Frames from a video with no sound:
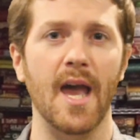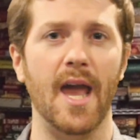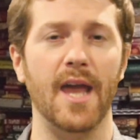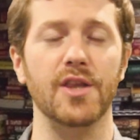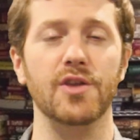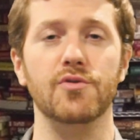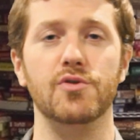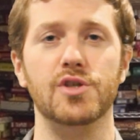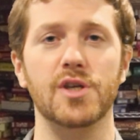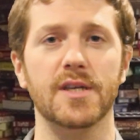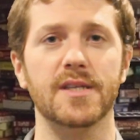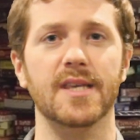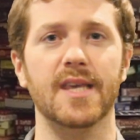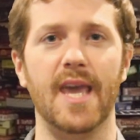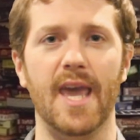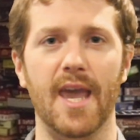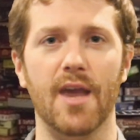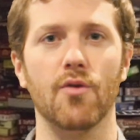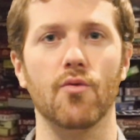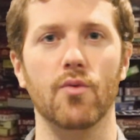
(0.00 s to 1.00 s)
and you just
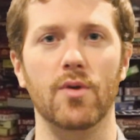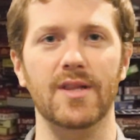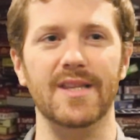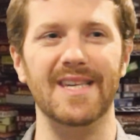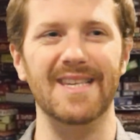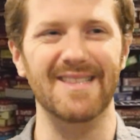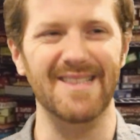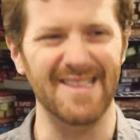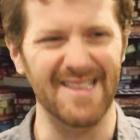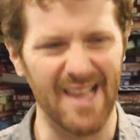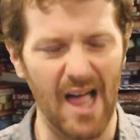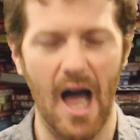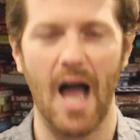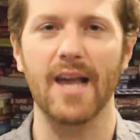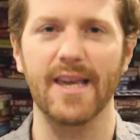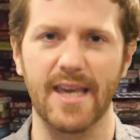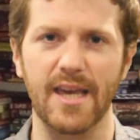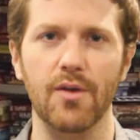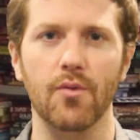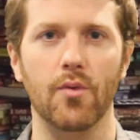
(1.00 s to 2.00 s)
can't really
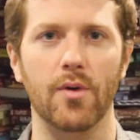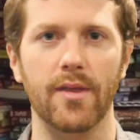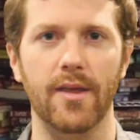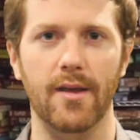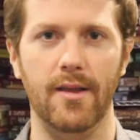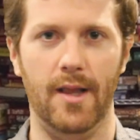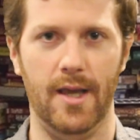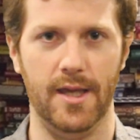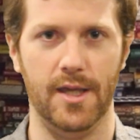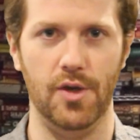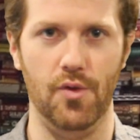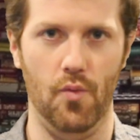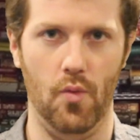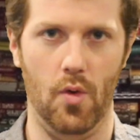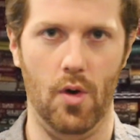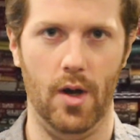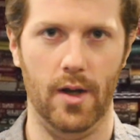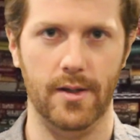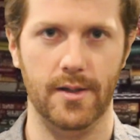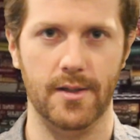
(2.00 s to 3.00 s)
lock in with it like you
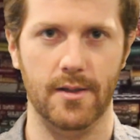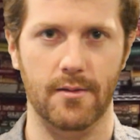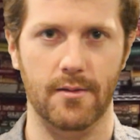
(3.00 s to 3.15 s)
want.